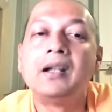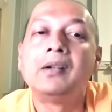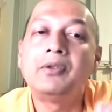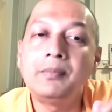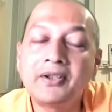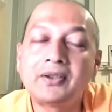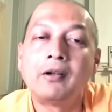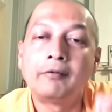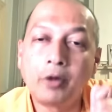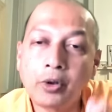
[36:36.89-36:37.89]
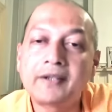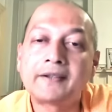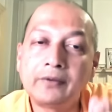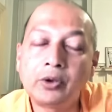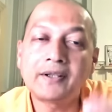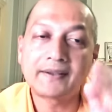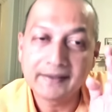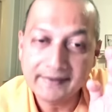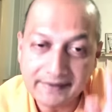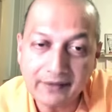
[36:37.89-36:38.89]
we must focus,
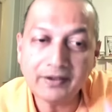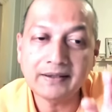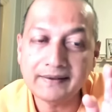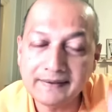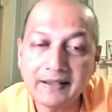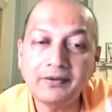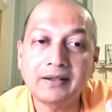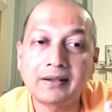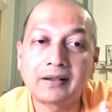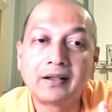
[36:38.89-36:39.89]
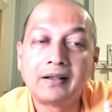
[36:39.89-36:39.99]
stay with it.